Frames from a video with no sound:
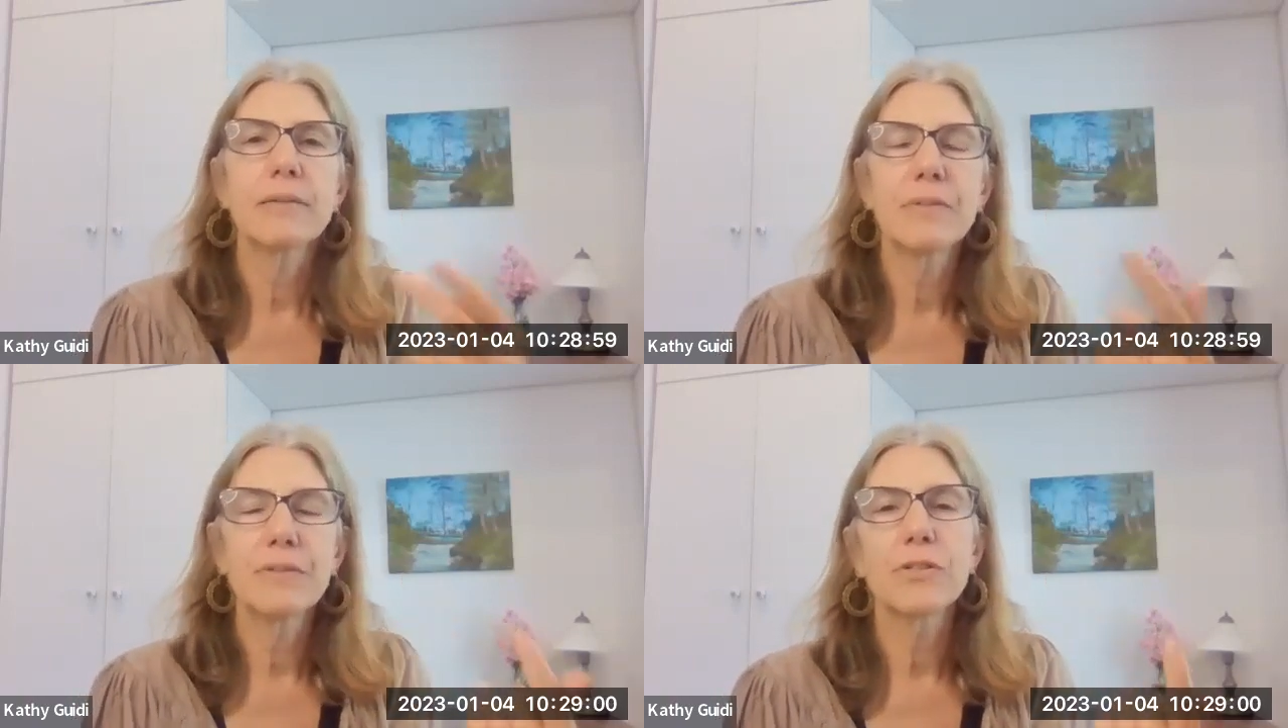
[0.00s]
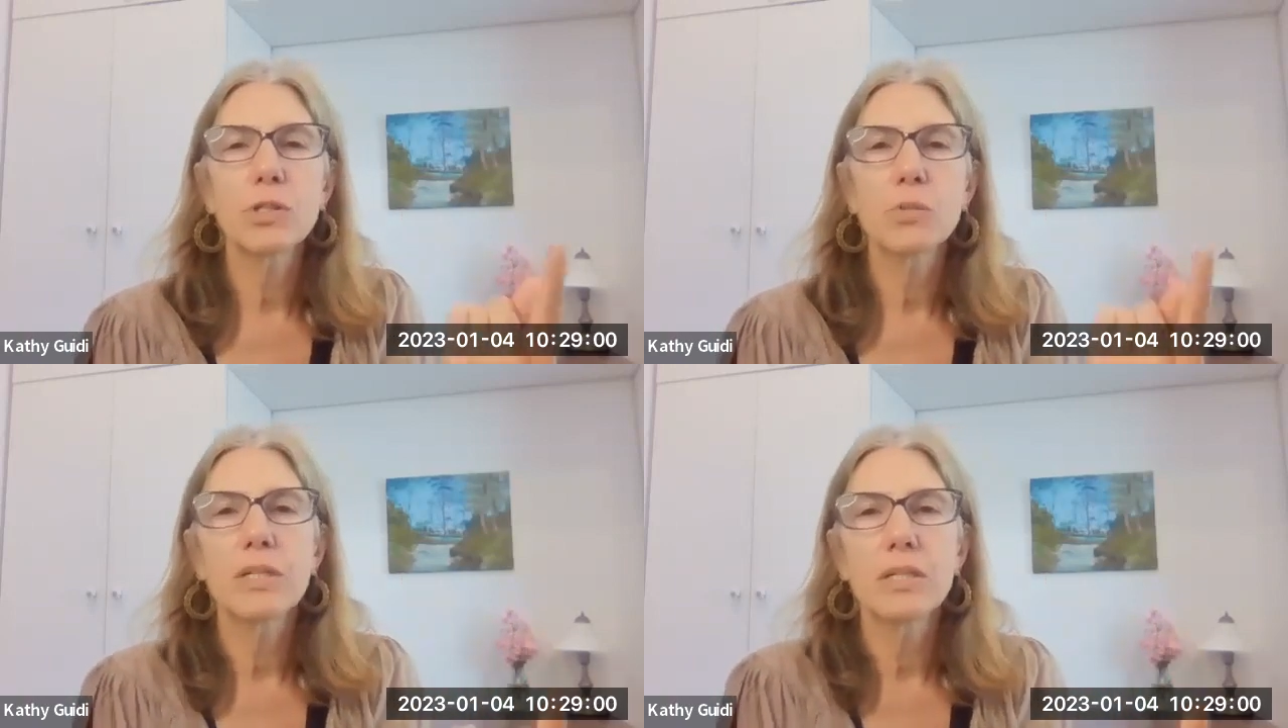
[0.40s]
and the
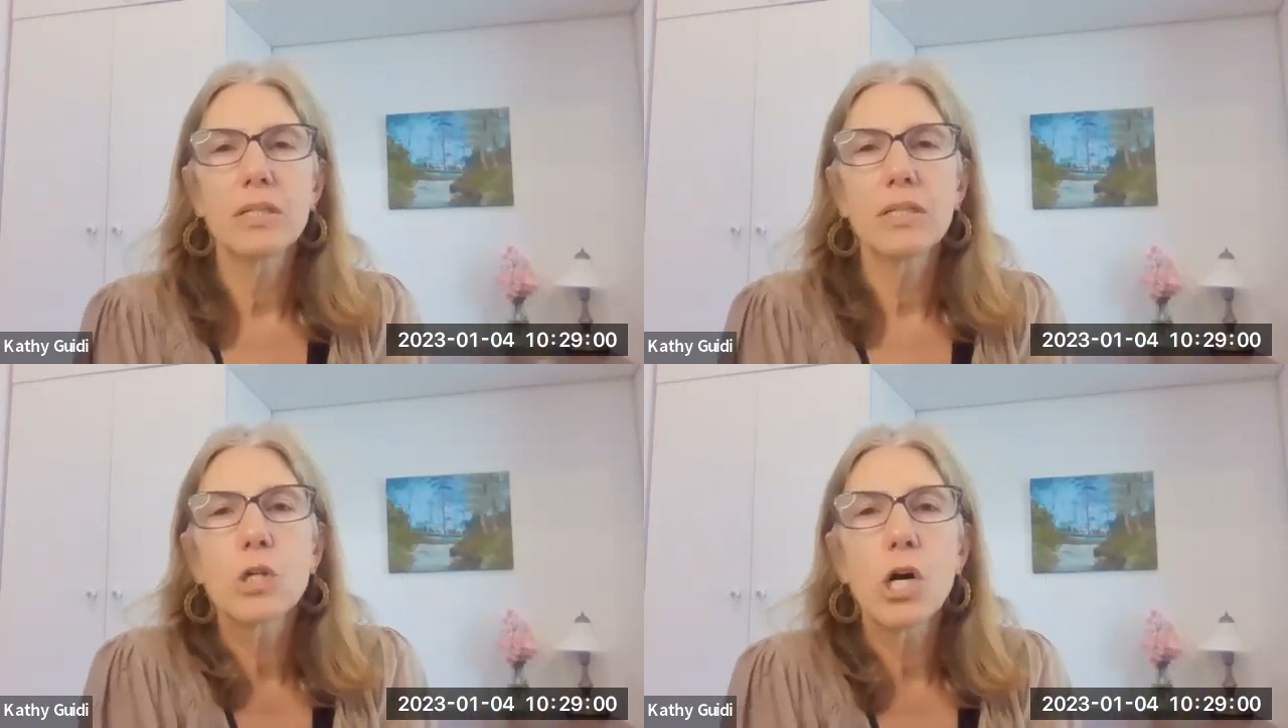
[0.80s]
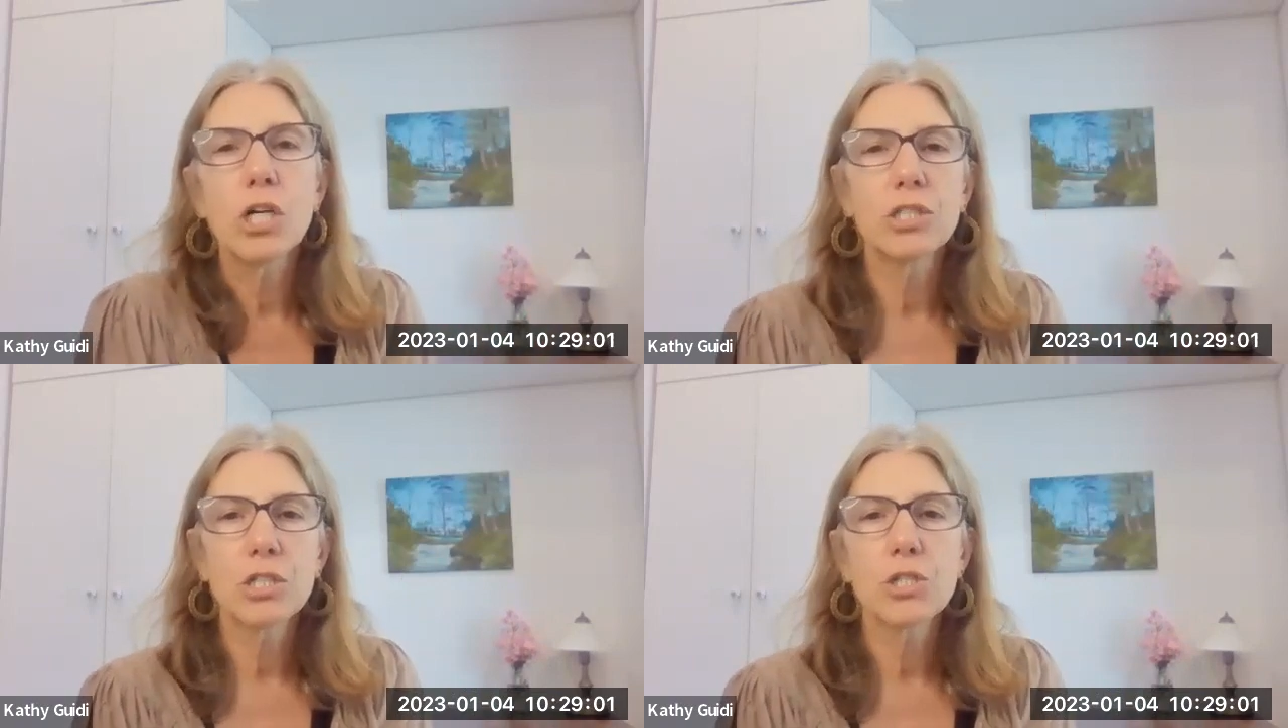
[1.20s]
first one is
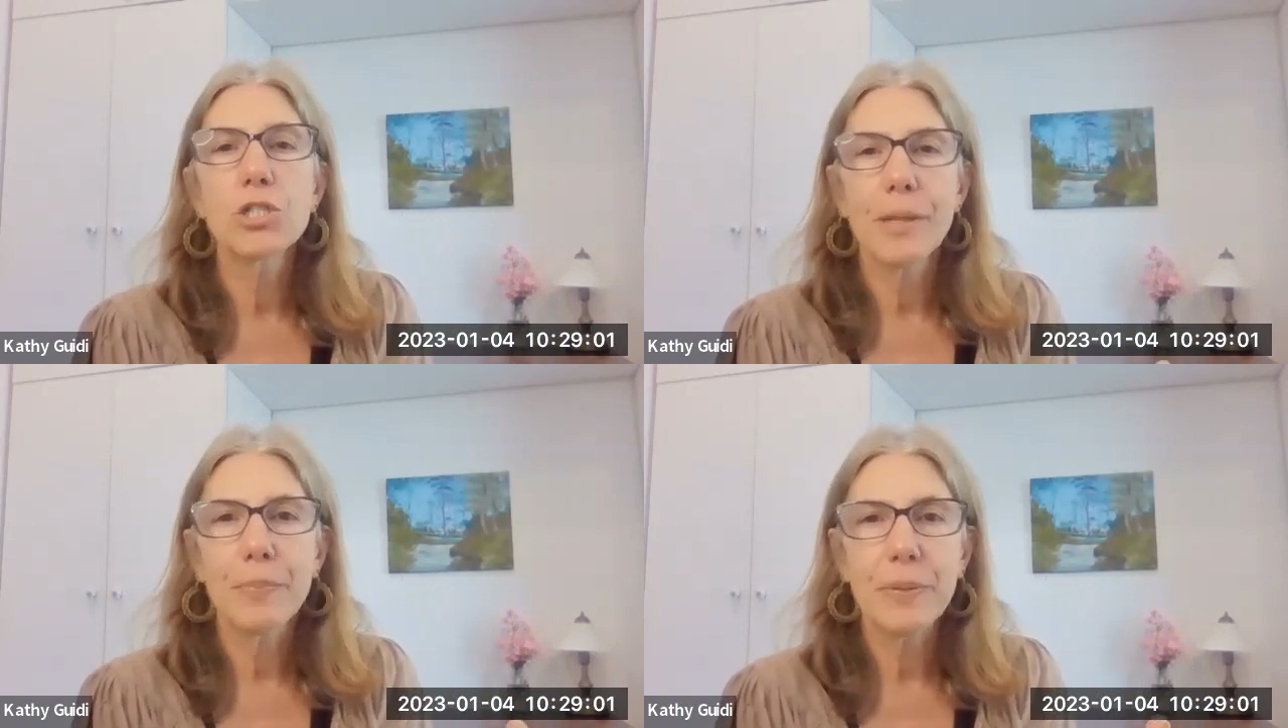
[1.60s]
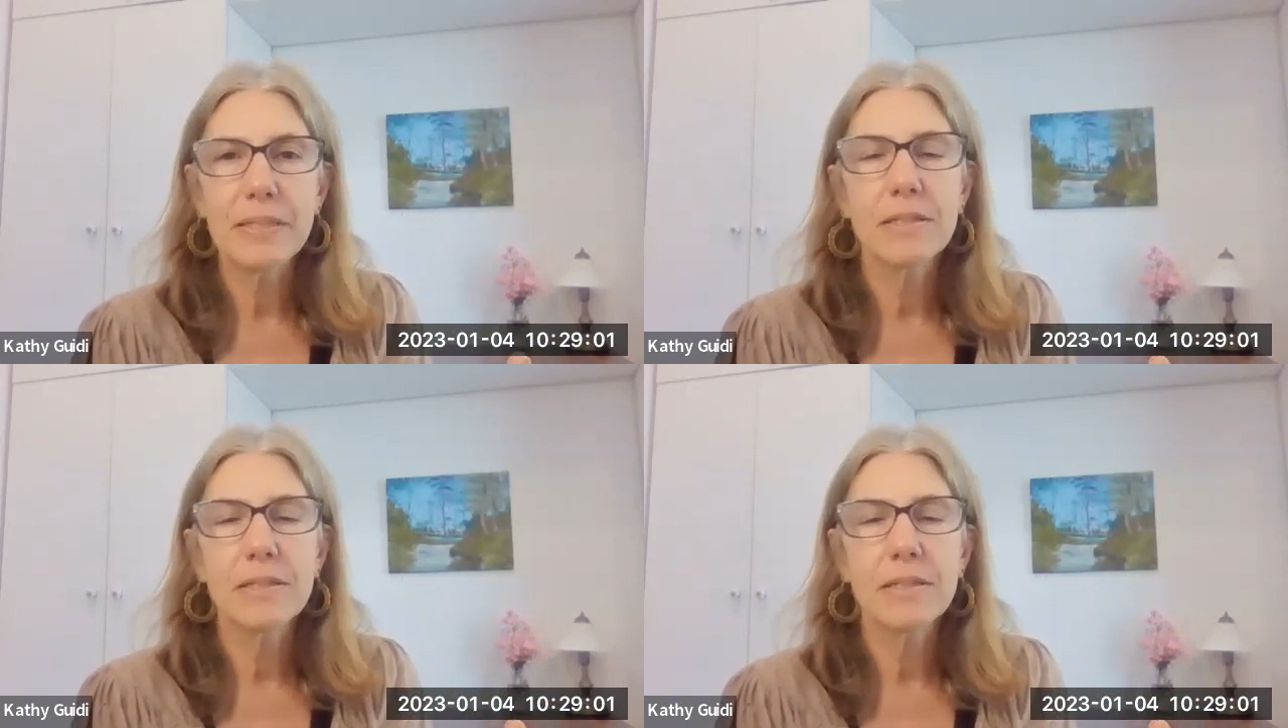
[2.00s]
called SHIP.